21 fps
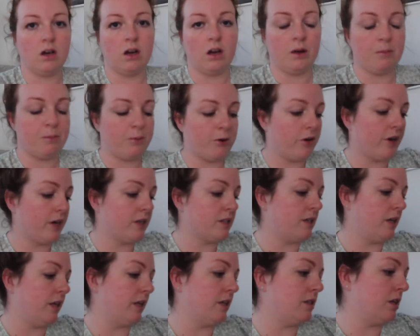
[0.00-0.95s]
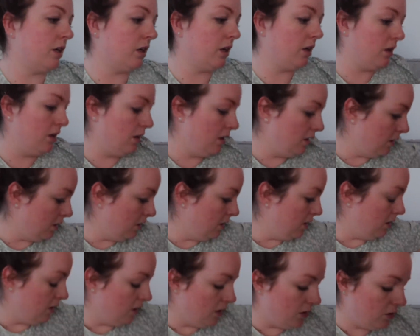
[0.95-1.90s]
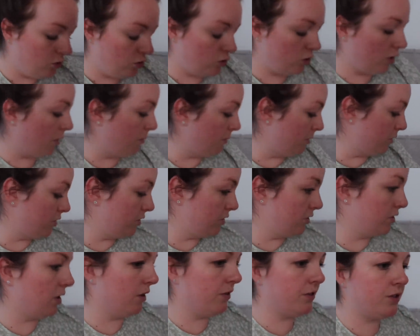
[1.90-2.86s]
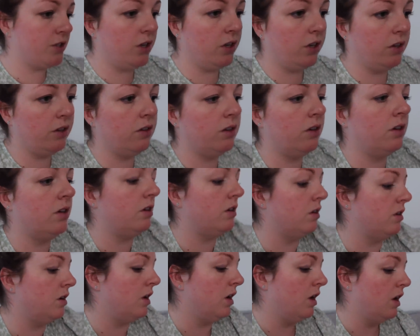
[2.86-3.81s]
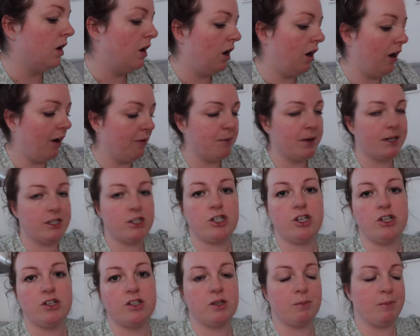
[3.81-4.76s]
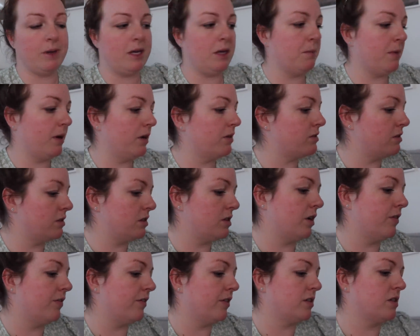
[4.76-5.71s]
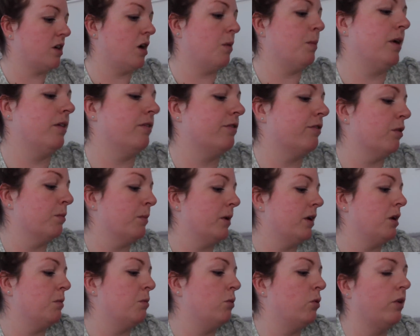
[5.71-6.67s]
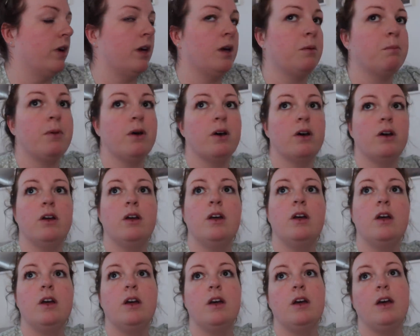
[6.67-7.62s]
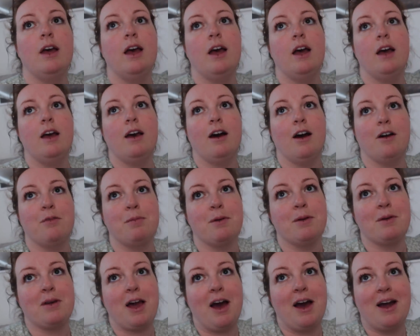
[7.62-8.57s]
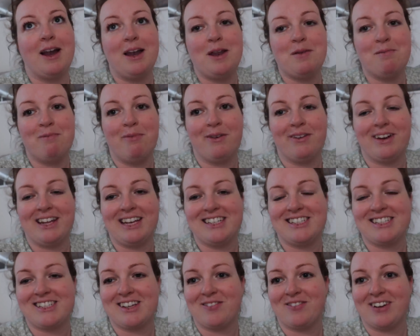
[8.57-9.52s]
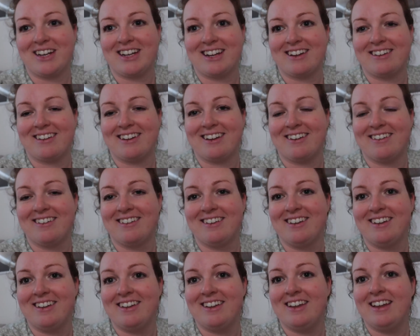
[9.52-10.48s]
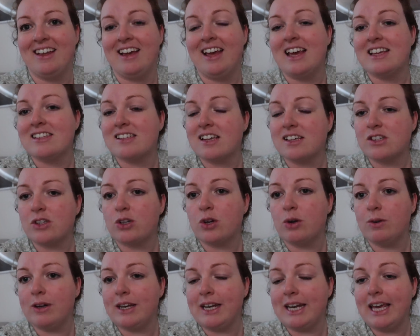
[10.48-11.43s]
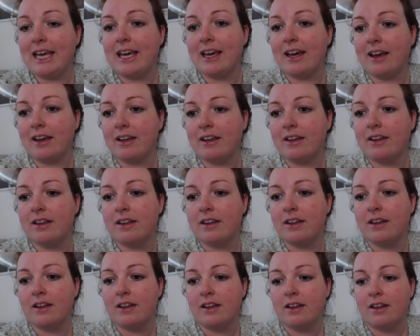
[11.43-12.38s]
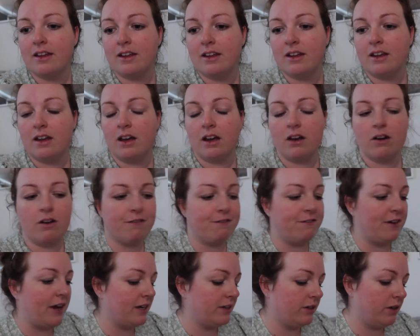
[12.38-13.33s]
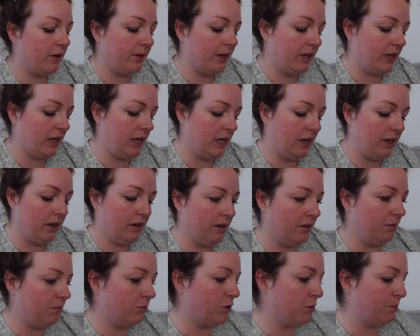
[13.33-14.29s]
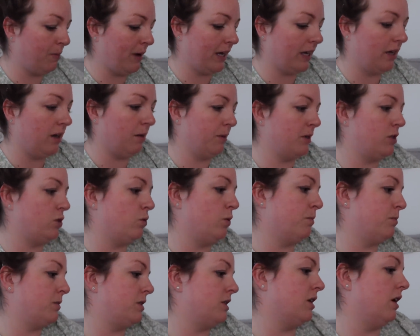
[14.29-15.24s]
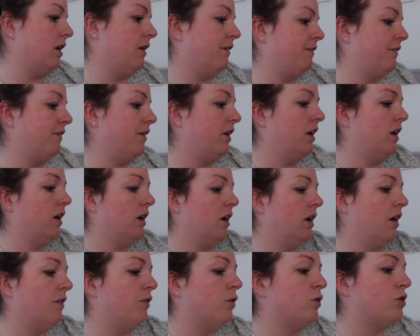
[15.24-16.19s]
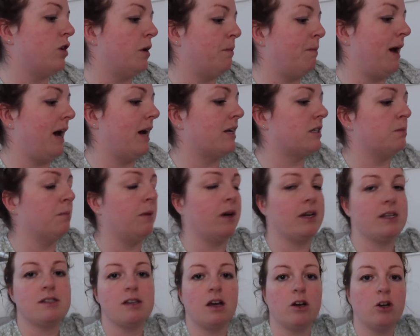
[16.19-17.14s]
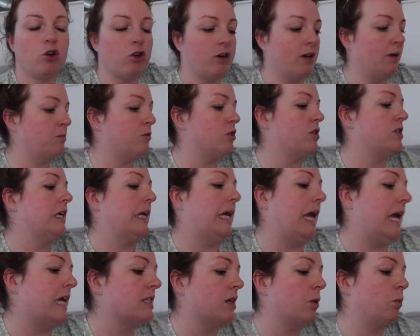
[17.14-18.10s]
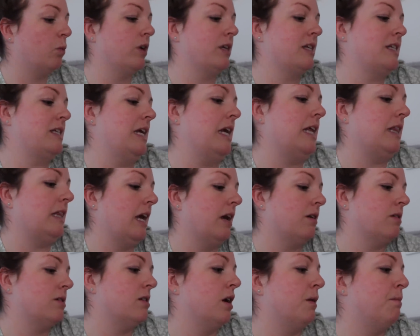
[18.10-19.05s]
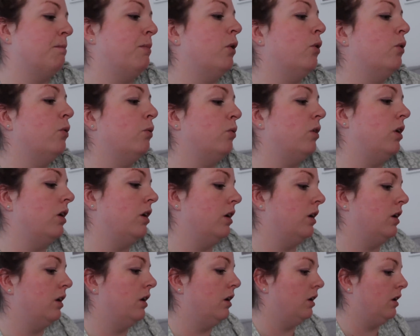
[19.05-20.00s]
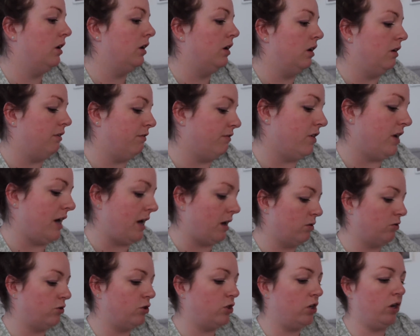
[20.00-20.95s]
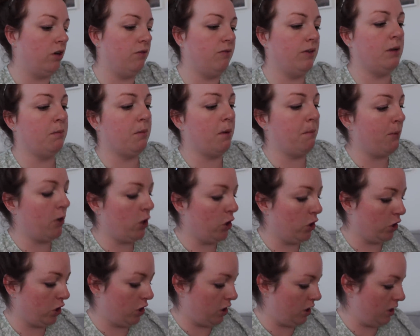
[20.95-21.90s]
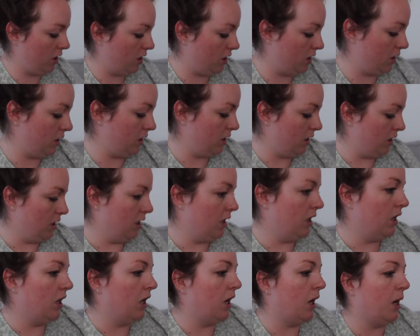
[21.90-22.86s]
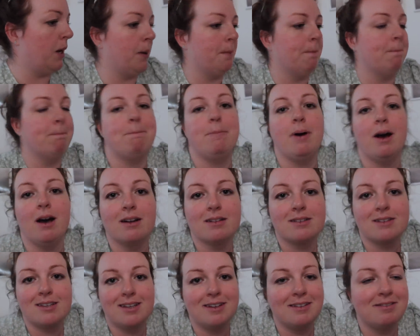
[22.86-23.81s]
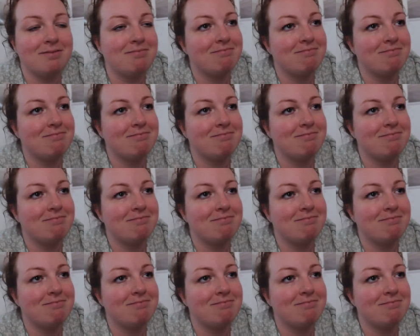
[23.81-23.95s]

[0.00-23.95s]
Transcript: I'm procrastinating so much this afternoon. I've managed to do some emails and stuff that's come in for a Monday morning, but I've been cuddling Bonnie. She's come back down now. It's nice and cool in here. I've got a fan going in here. I'm just packing up my swim stuff. I've also packed my sun cream just in case I want to sit in the outside pool for an hour or two and reading my book. Um, but